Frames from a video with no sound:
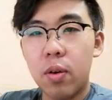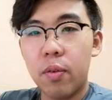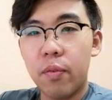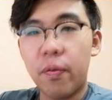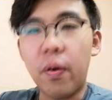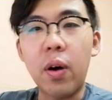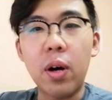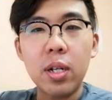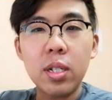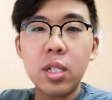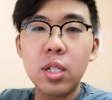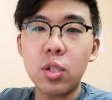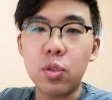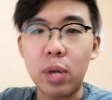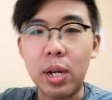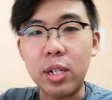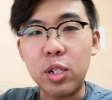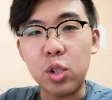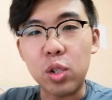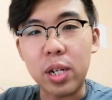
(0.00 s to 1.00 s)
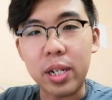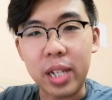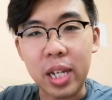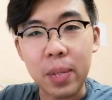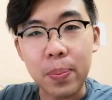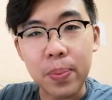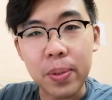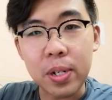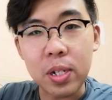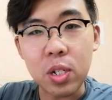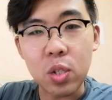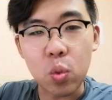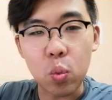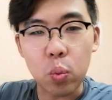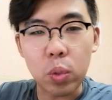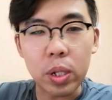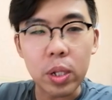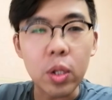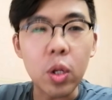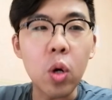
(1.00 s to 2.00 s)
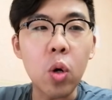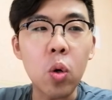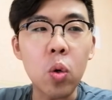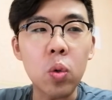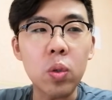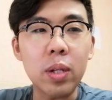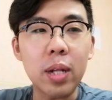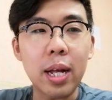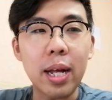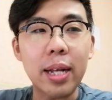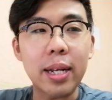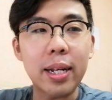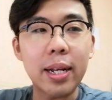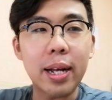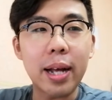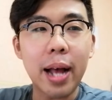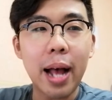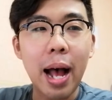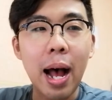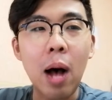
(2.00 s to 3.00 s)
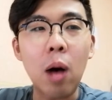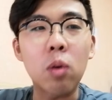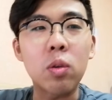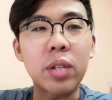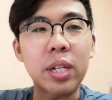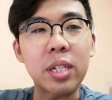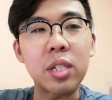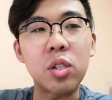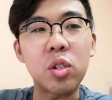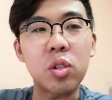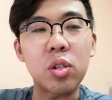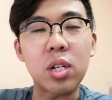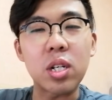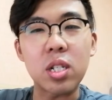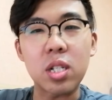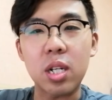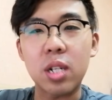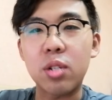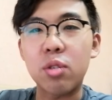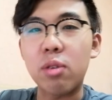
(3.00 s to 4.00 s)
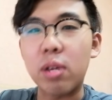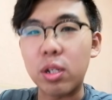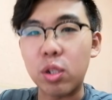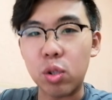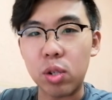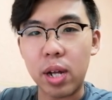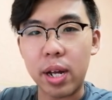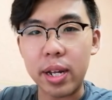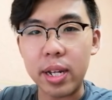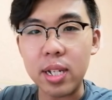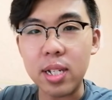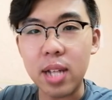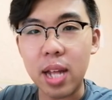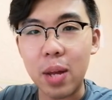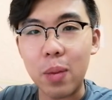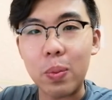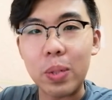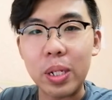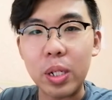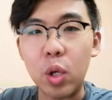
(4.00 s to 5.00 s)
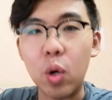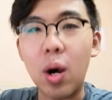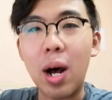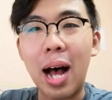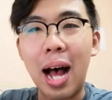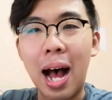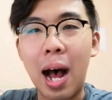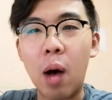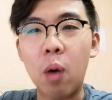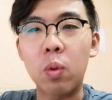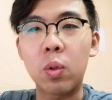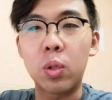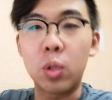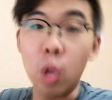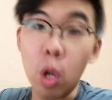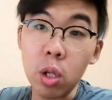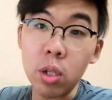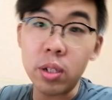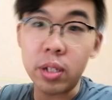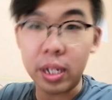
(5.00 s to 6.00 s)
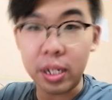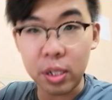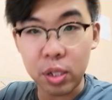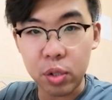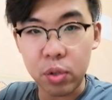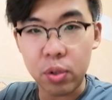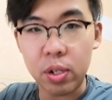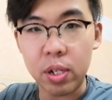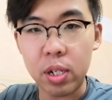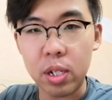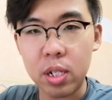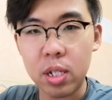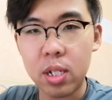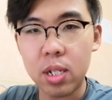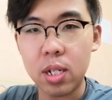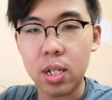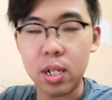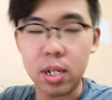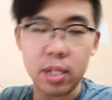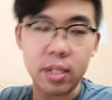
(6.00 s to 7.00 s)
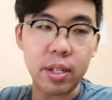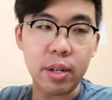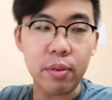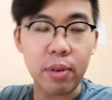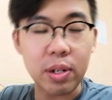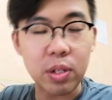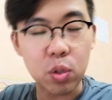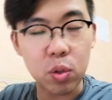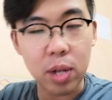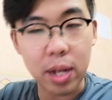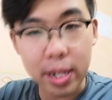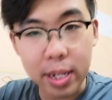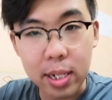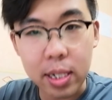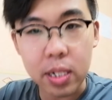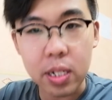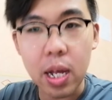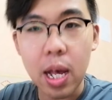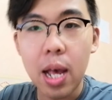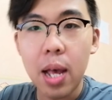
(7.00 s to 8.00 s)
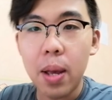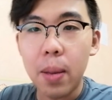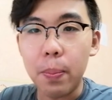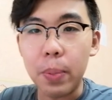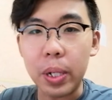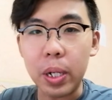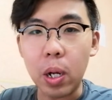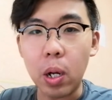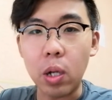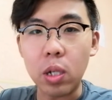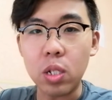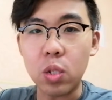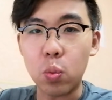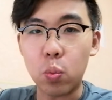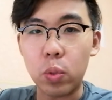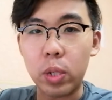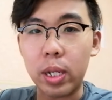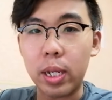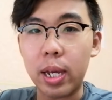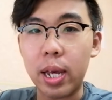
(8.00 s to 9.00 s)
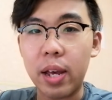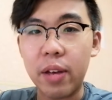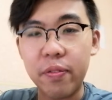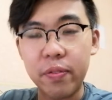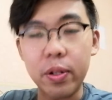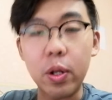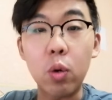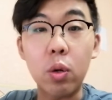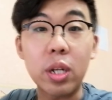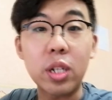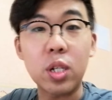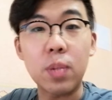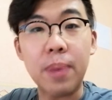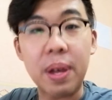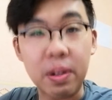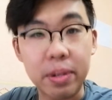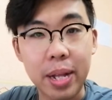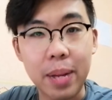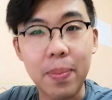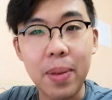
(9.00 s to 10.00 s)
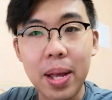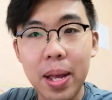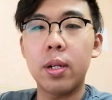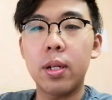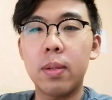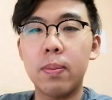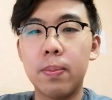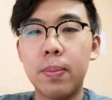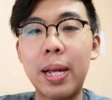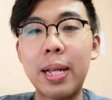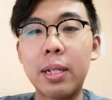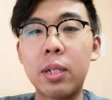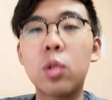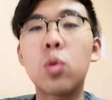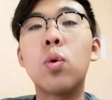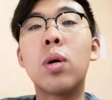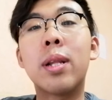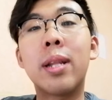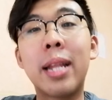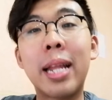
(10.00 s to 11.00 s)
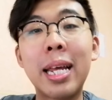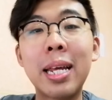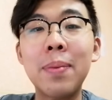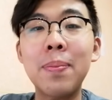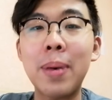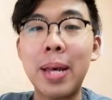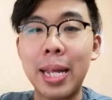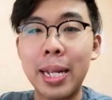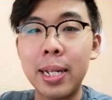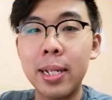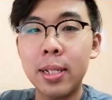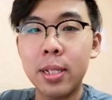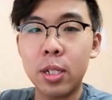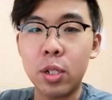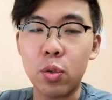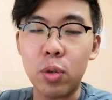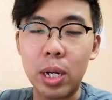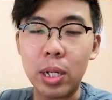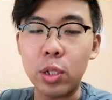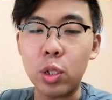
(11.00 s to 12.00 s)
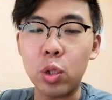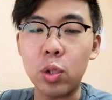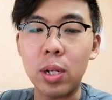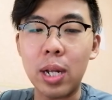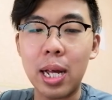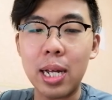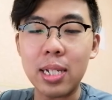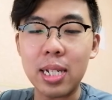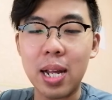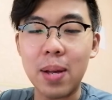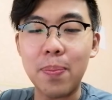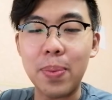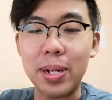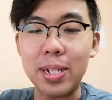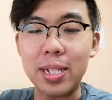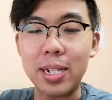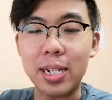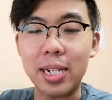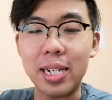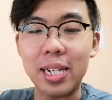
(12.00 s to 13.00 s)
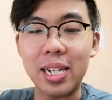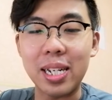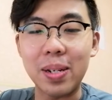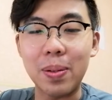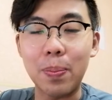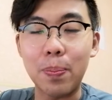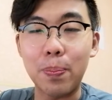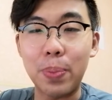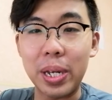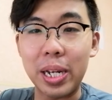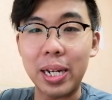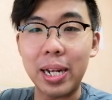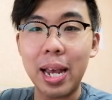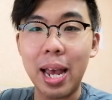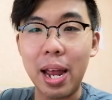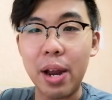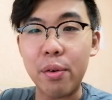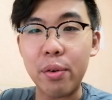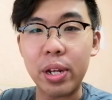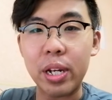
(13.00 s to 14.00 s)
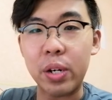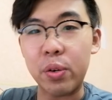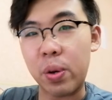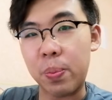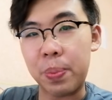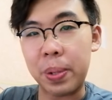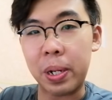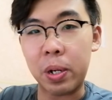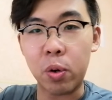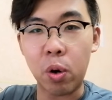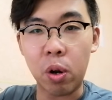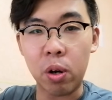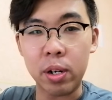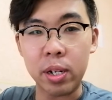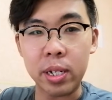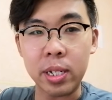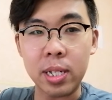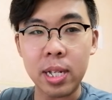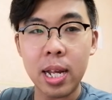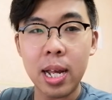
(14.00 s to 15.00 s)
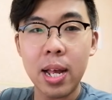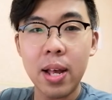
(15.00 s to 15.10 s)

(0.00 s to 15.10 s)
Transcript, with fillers: For us tarantula keepers, we know that how dangerous a tarantula is and we know how not dangerous a tarantula is because we have knowledge about them. But to a layman, tarantulas are basically big, hairy, creepy crawlies,